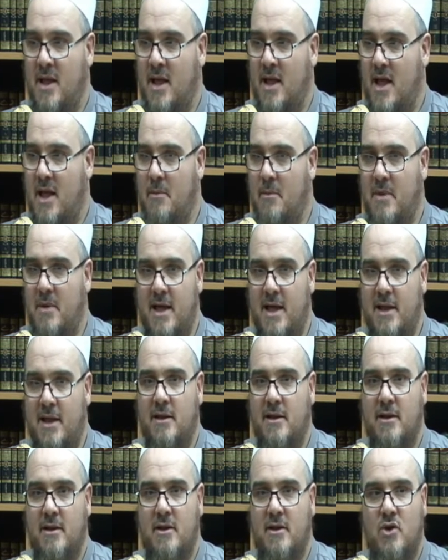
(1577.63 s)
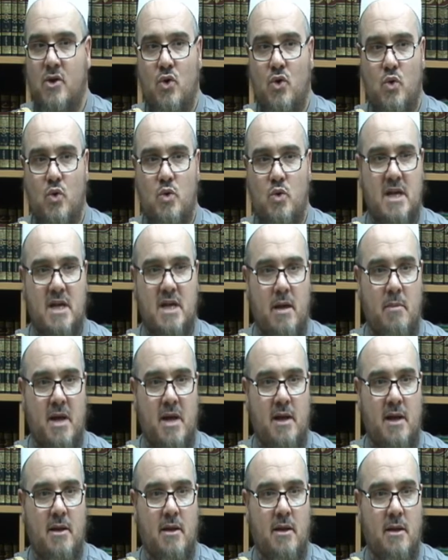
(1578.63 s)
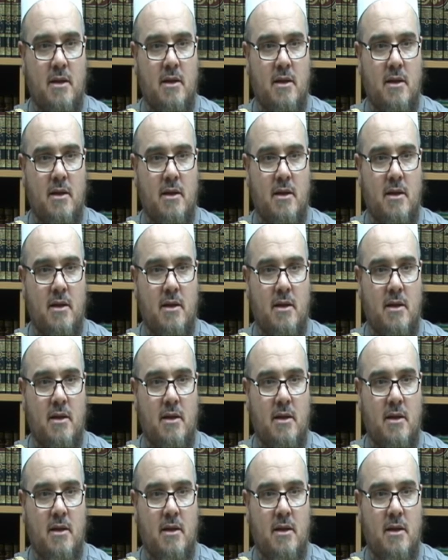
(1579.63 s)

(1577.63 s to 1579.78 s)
Haman? Who is Haman?